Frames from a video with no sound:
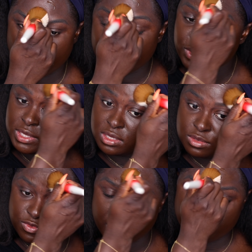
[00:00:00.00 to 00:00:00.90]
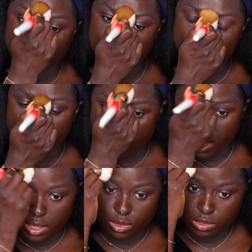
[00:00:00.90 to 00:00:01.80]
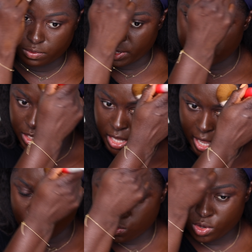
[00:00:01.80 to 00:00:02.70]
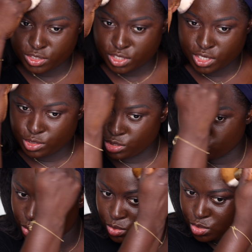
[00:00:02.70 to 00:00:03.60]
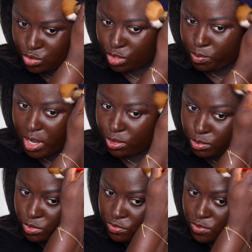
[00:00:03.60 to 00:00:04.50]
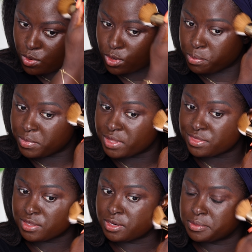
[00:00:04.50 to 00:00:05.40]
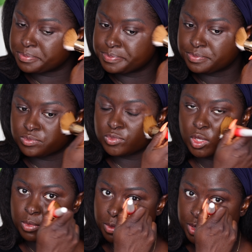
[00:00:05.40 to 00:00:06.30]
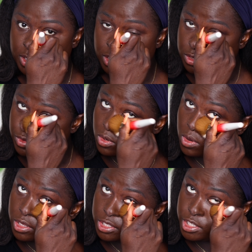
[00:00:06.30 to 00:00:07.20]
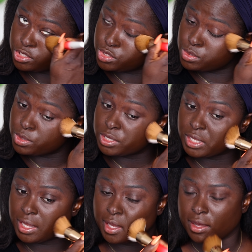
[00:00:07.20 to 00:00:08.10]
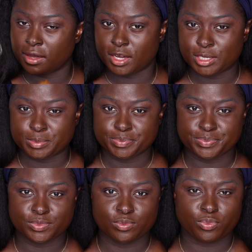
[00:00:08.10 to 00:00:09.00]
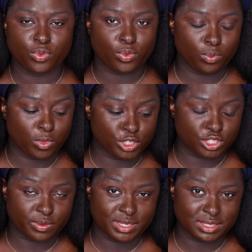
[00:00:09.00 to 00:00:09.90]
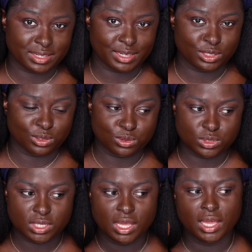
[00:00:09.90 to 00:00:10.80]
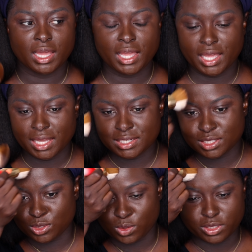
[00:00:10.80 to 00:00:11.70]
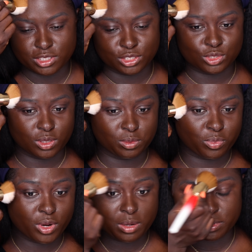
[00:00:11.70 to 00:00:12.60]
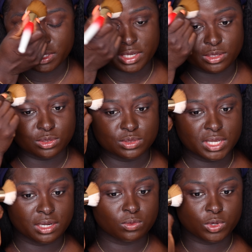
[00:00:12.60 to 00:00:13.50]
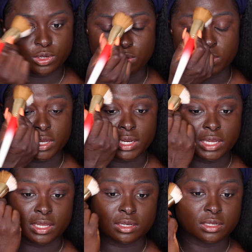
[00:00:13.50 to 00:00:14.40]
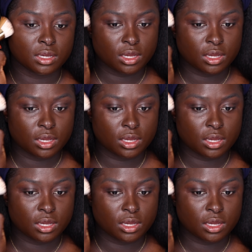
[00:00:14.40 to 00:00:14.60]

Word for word: My face is very dry already. I was gonna do the powder before method, but because of the oil controlling um, moisturizer that I use and the oil controlling primer that I use, I didn't want to go ahead and